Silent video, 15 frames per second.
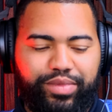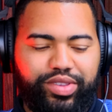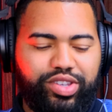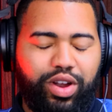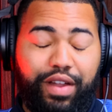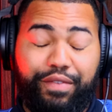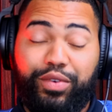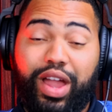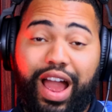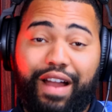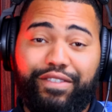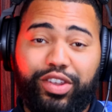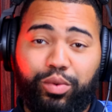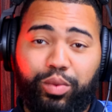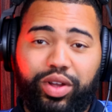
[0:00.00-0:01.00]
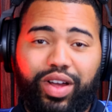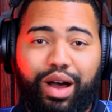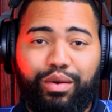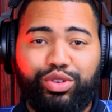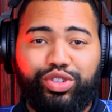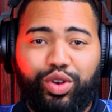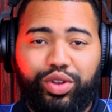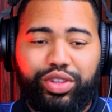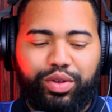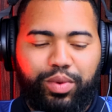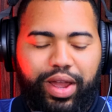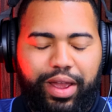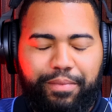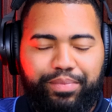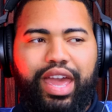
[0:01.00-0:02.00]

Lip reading: So if you have the will, I will show you the way.